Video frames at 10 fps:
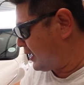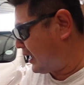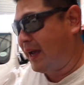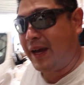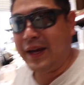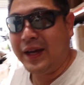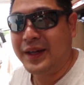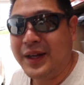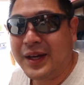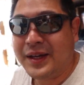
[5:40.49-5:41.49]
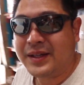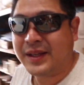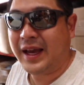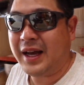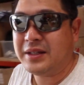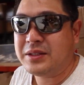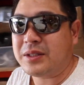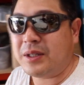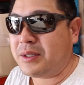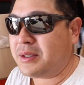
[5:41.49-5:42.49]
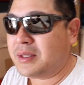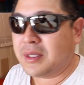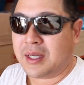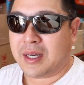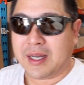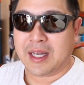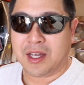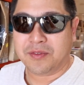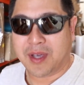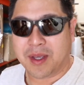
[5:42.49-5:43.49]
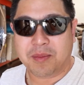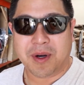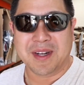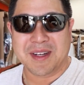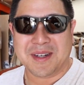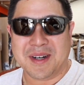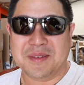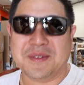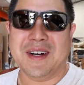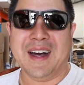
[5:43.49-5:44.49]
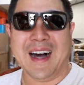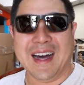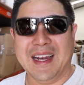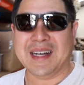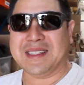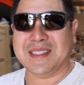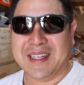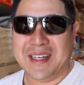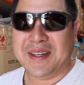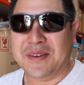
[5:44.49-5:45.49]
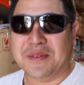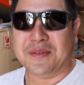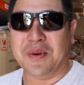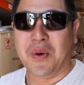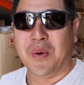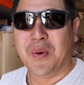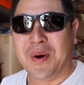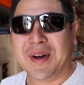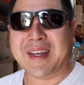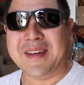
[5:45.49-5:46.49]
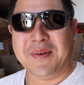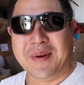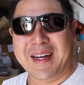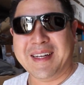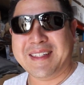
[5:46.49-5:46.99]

And yeah, so I have a bonnet guard for a Hilux for giveaway.